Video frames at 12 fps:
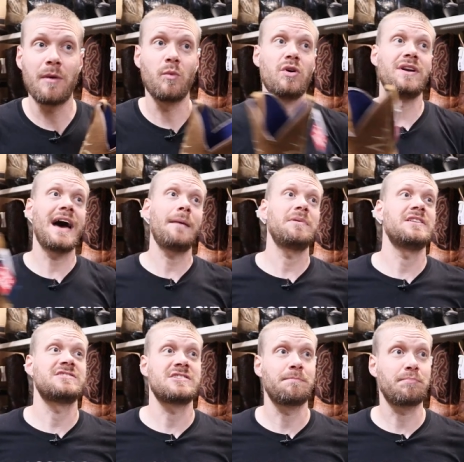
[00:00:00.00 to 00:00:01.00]
I would not be
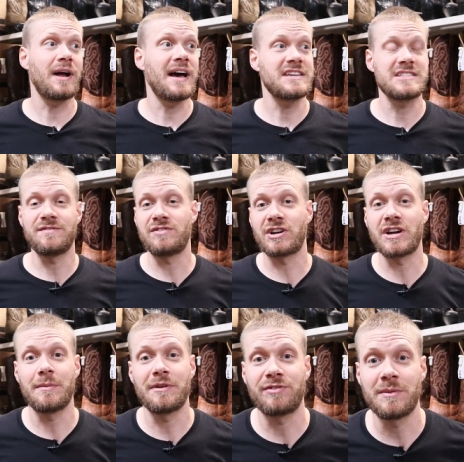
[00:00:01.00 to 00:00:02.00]
surprised if they're
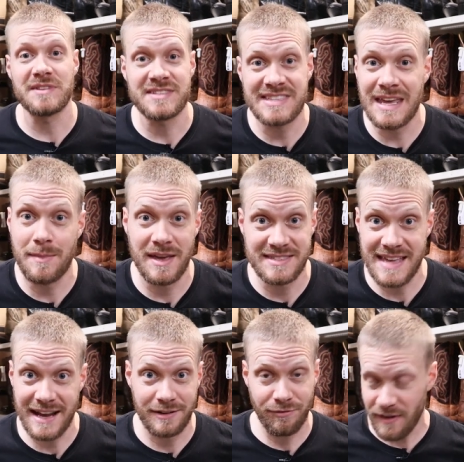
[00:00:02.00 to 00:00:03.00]
coming from the same
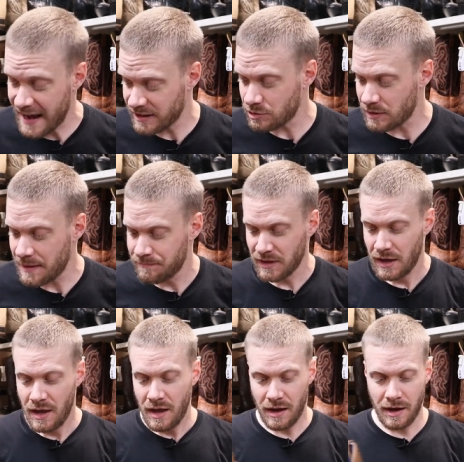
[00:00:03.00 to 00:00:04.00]
exact factory.
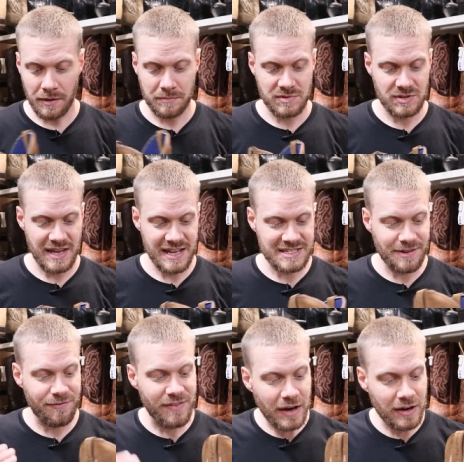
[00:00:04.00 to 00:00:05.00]
Um, it's
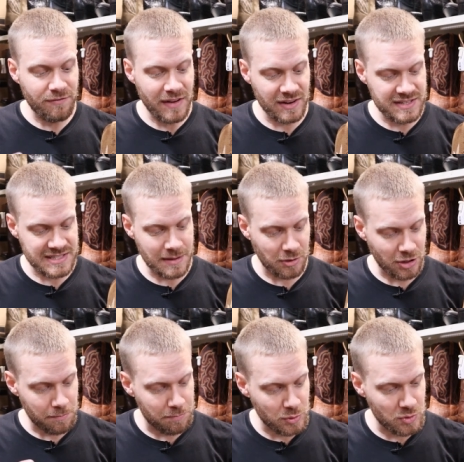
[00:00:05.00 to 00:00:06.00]
a very, very
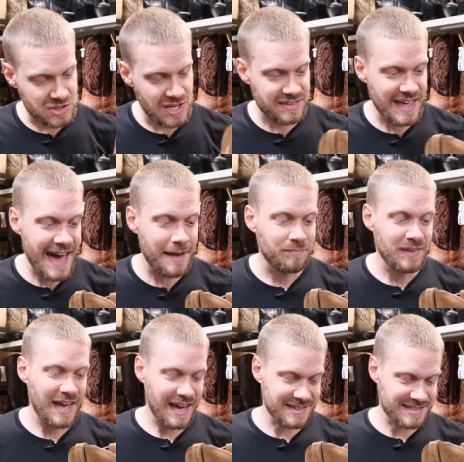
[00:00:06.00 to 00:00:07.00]
similar boot to that,
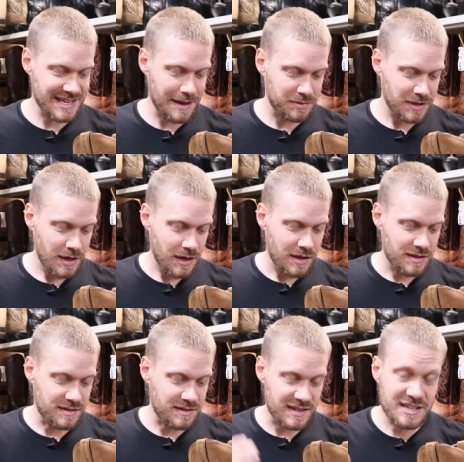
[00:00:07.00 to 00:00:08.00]
except
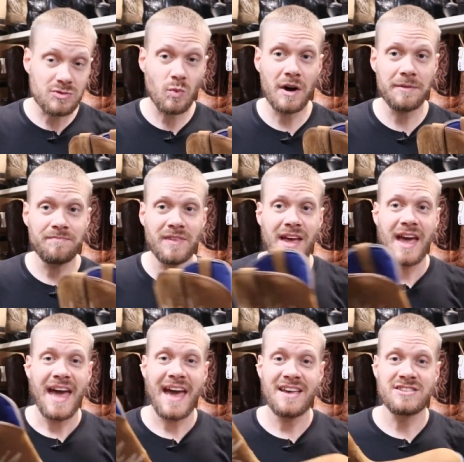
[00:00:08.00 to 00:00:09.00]
this one
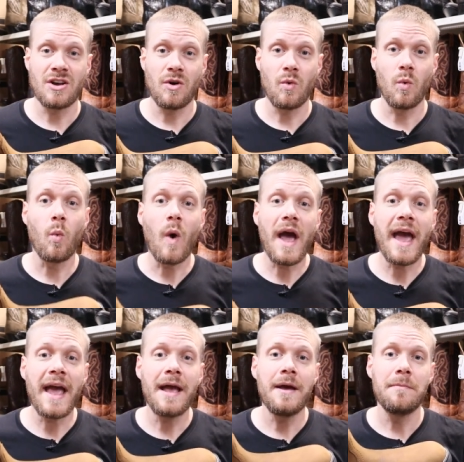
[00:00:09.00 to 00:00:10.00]
has
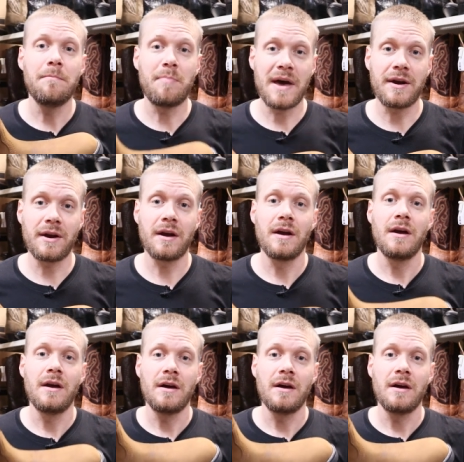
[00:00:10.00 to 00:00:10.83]
way better